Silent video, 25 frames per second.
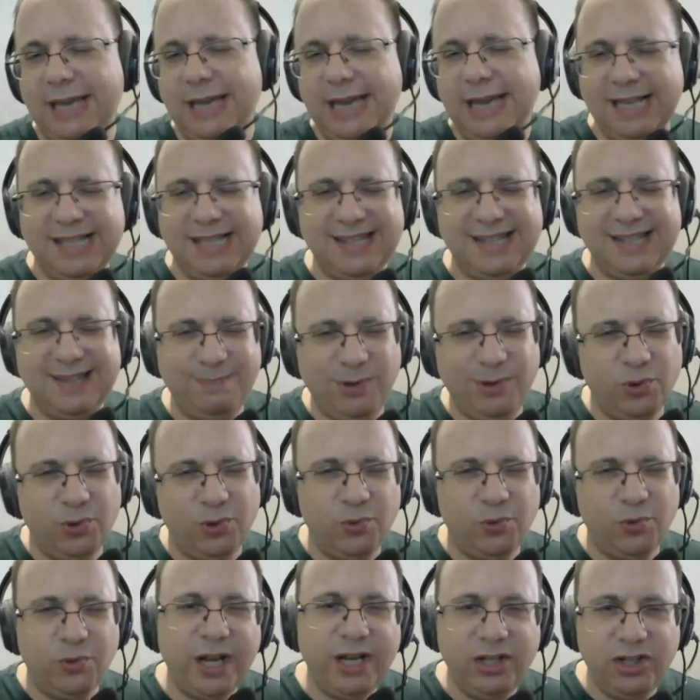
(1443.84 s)

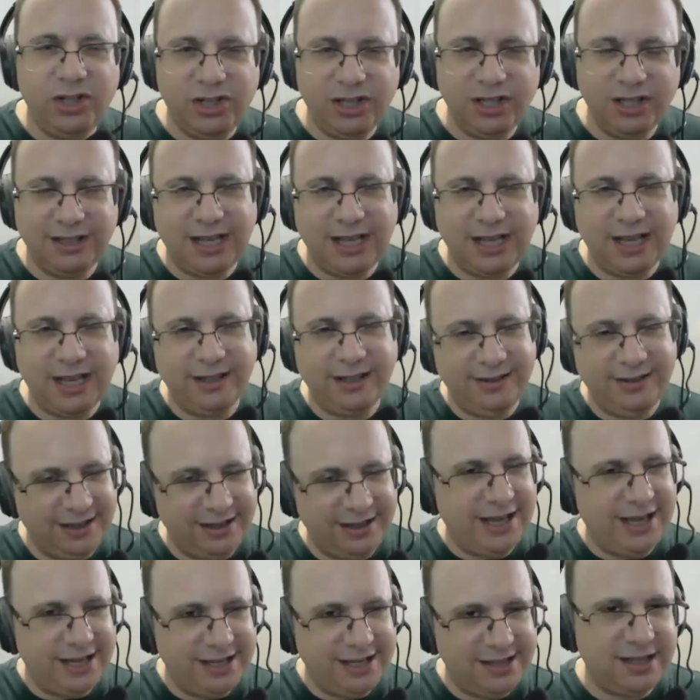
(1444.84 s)
exploration, like the
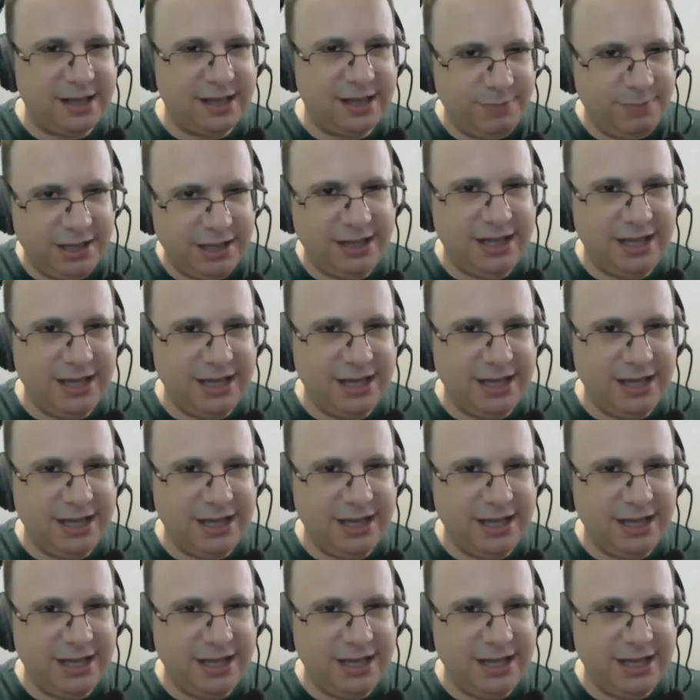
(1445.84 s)
next step in